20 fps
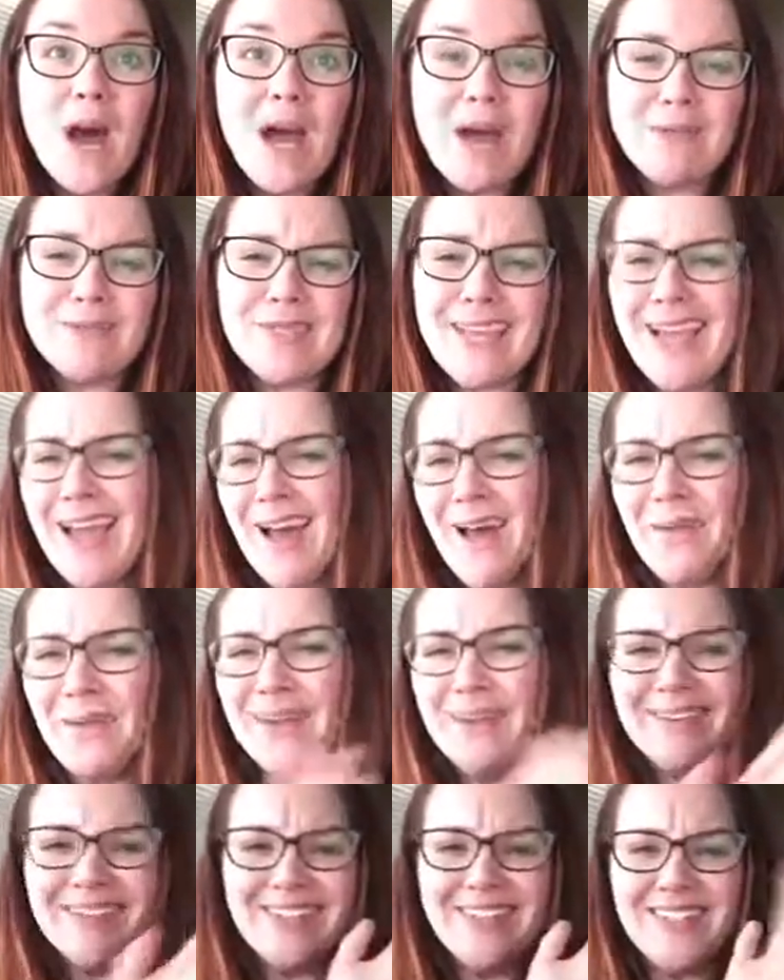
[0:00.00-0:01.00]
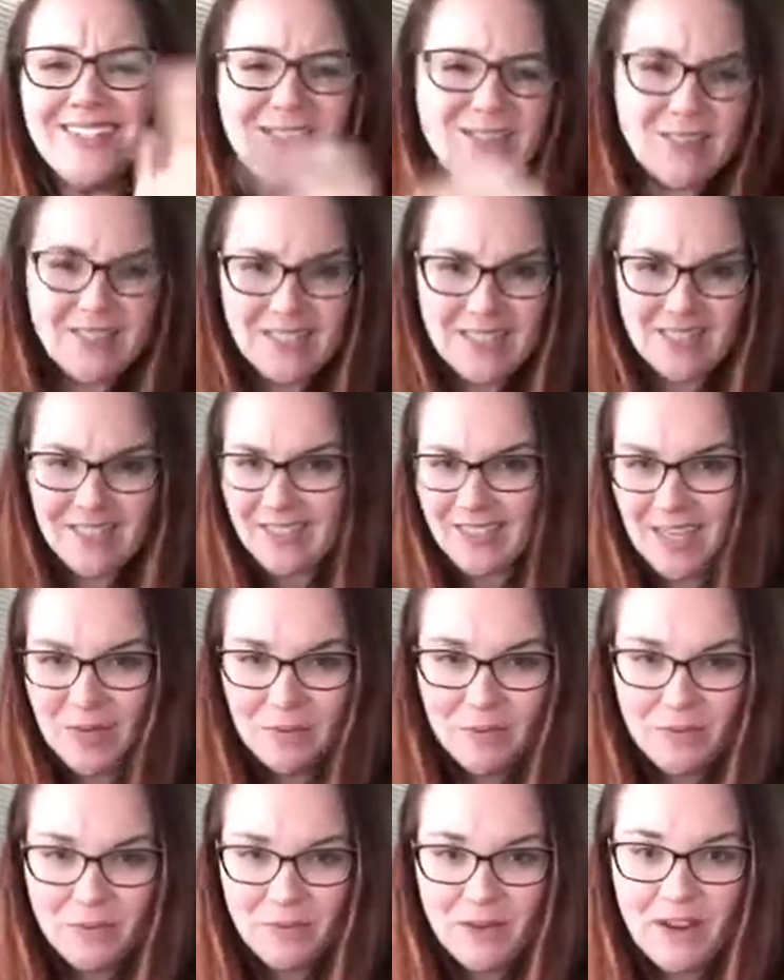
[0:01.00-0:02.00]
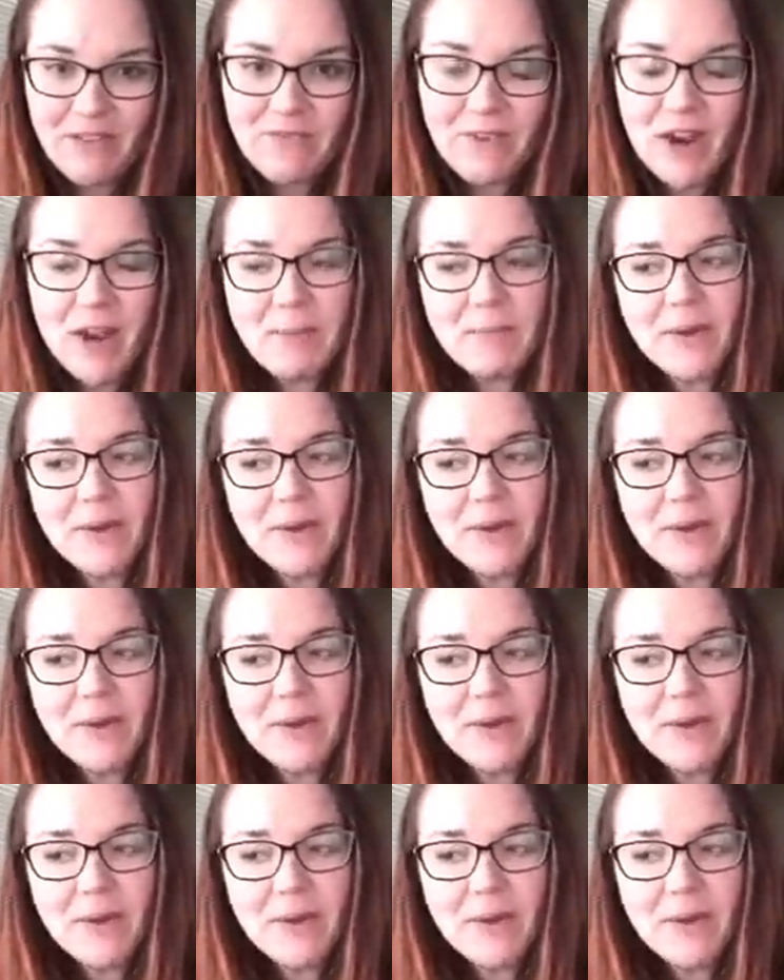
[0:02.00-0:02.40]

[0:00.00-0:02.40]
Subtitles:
I was like, oh, I don't need to do this, I'll skip it, whatever.